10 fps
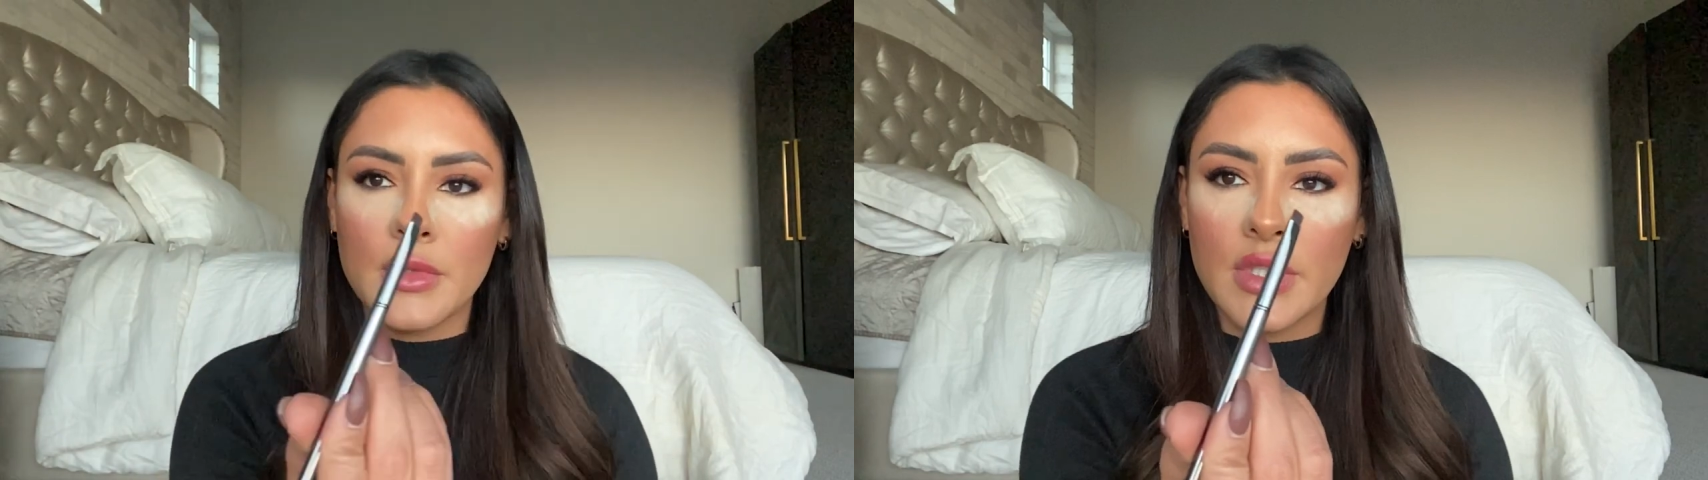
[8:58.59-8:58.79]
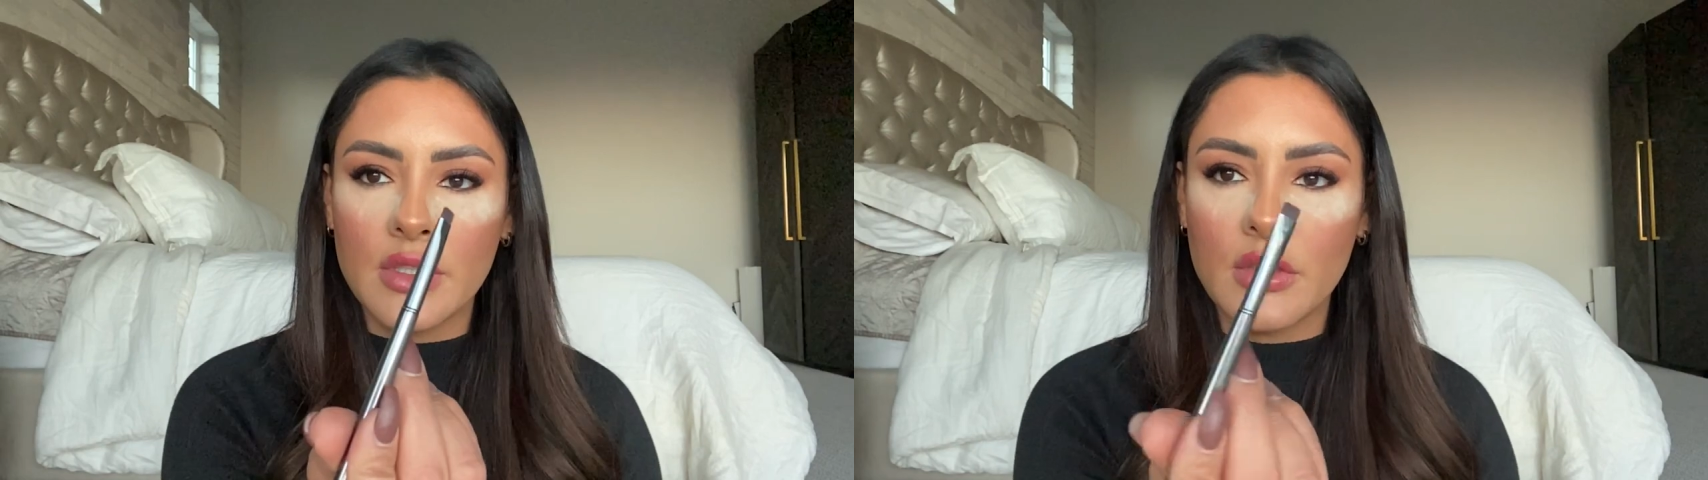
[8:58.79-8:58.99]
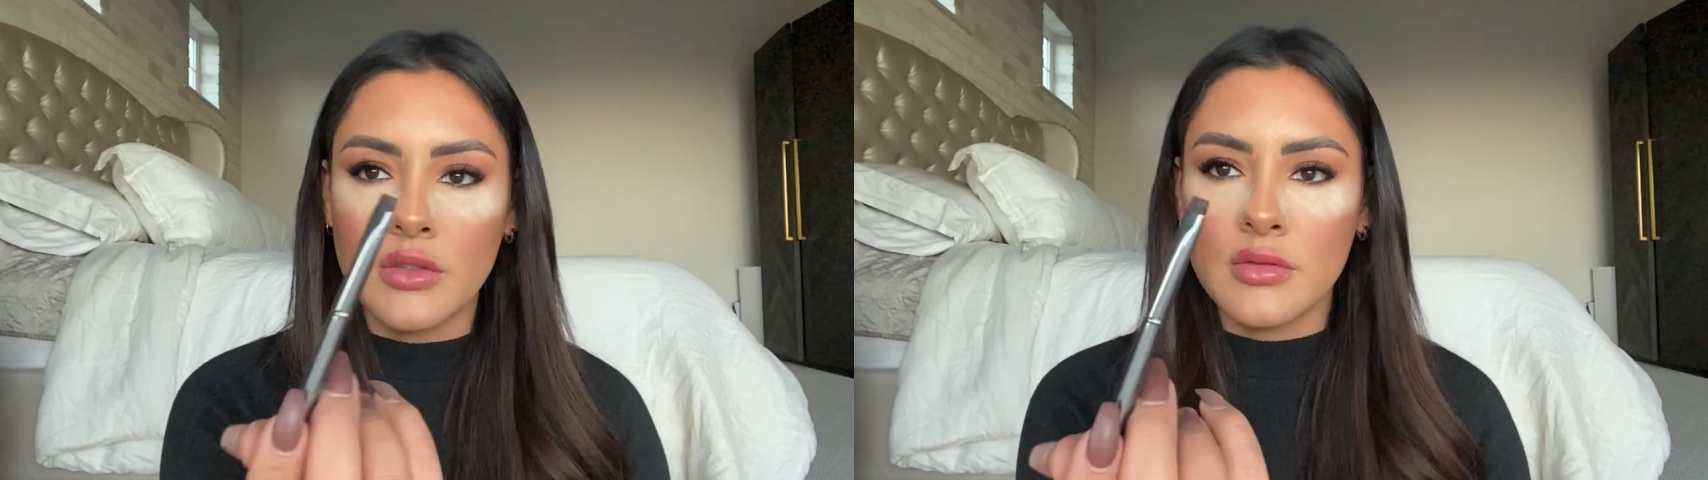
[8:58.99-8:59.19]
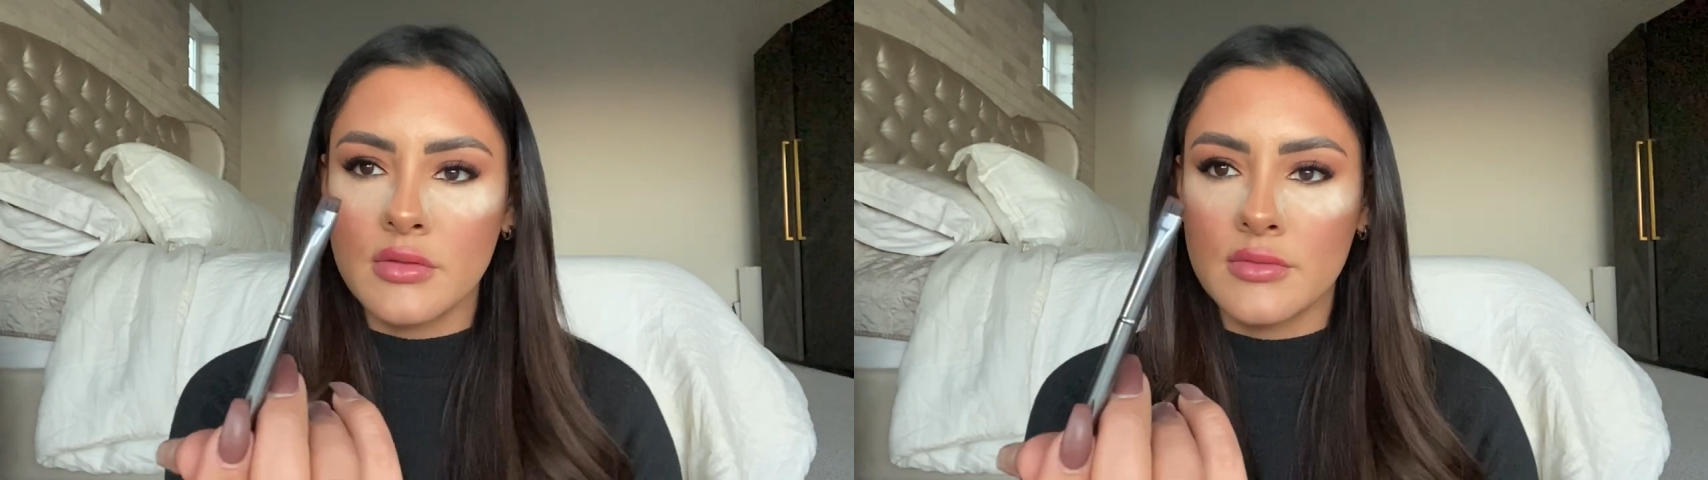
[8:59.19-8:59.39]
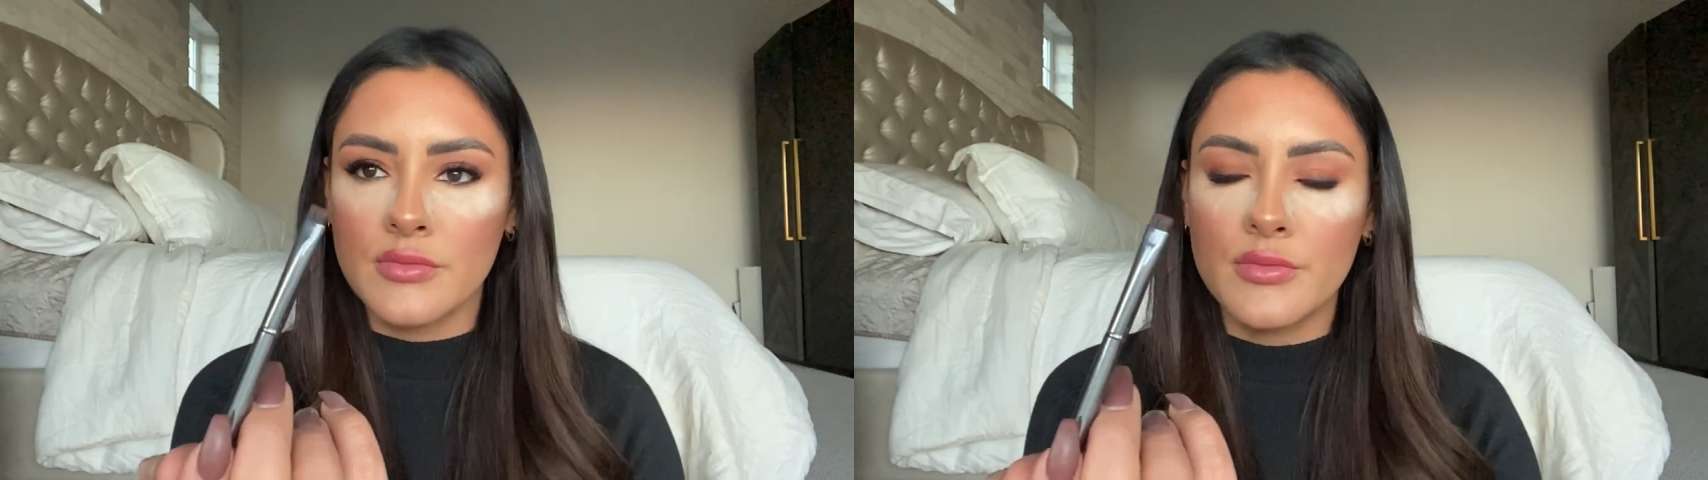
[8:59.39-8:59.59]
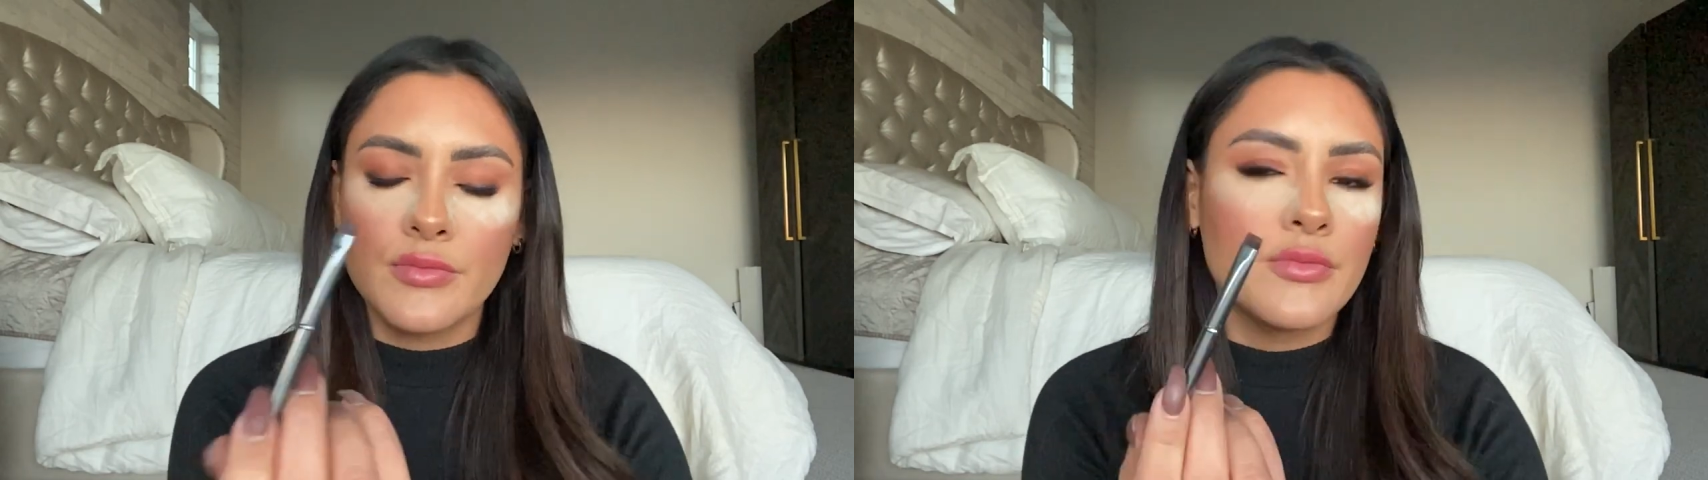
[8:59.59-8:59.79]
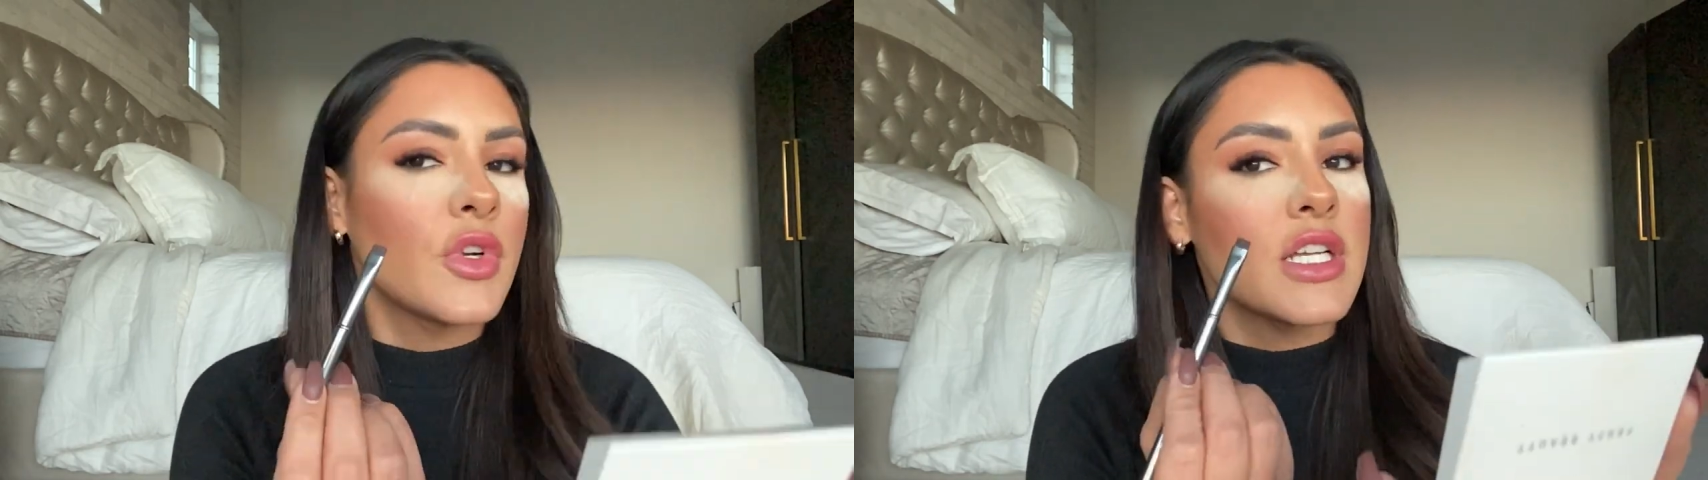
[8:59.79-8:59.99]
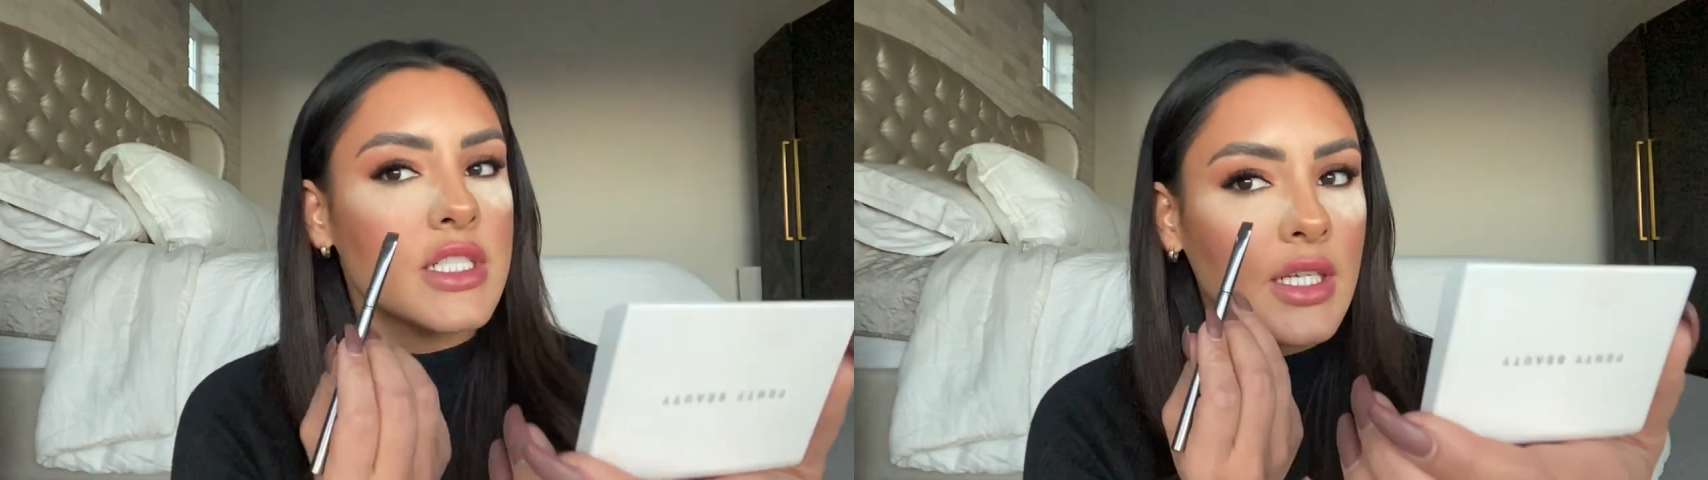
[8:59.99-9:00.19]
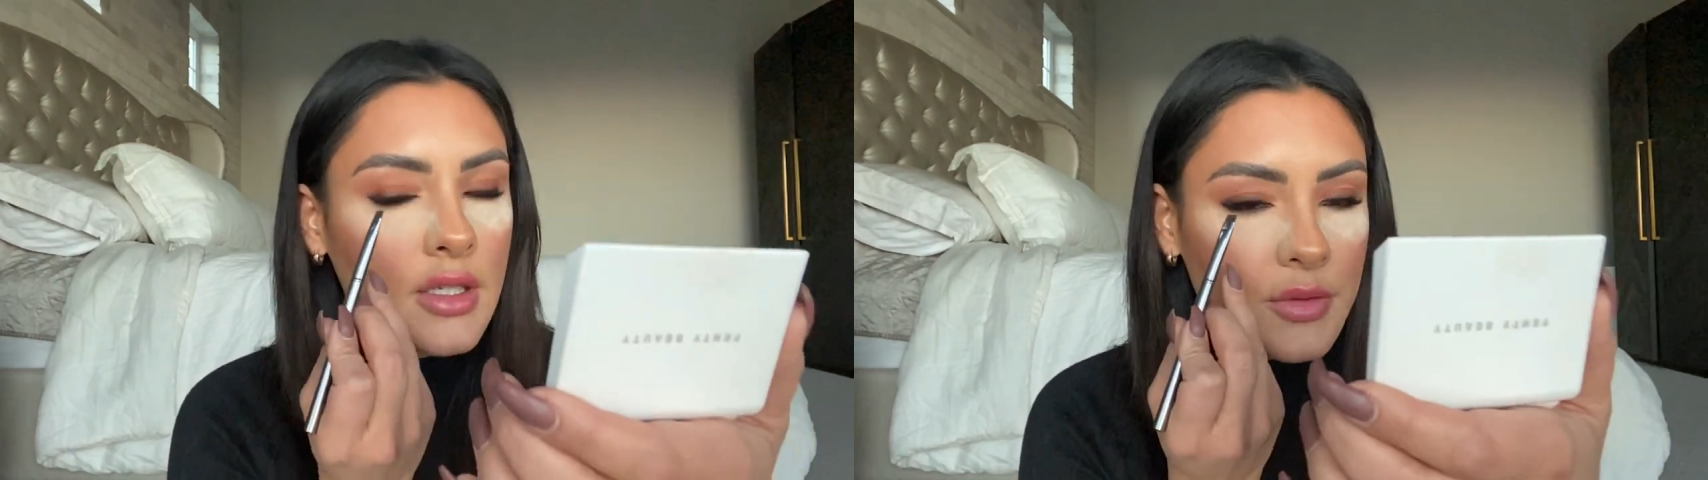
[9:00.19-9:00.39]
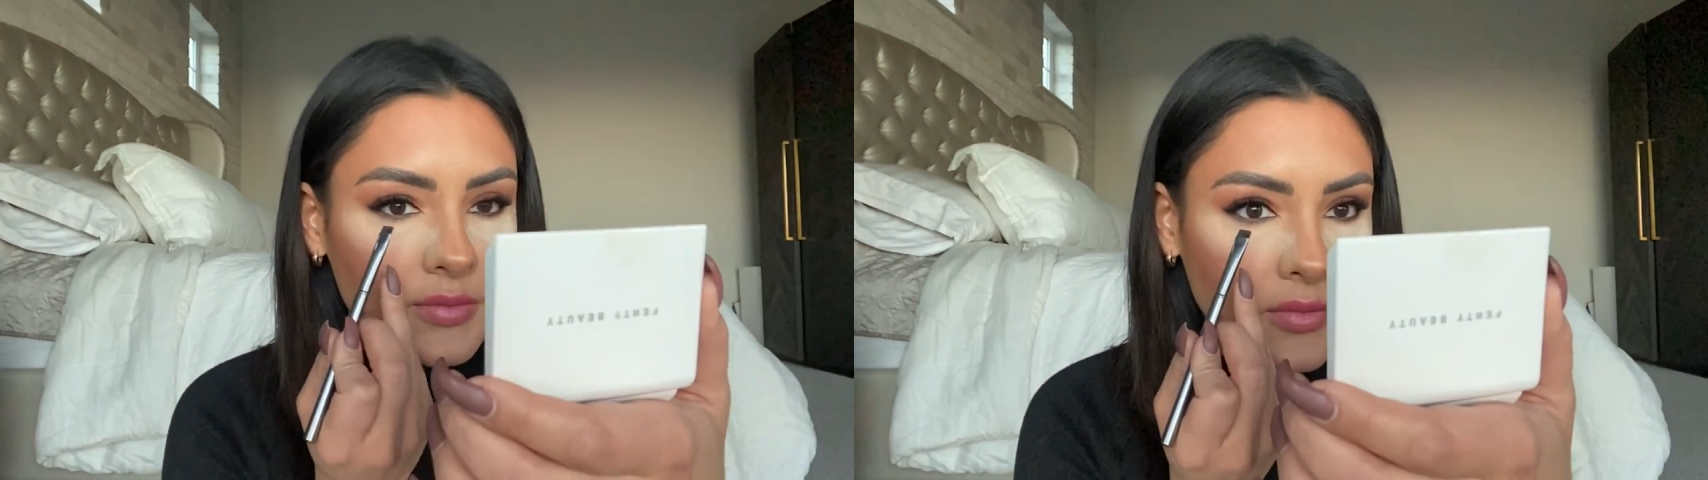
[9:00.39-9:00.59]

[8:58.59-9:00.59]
little brush here,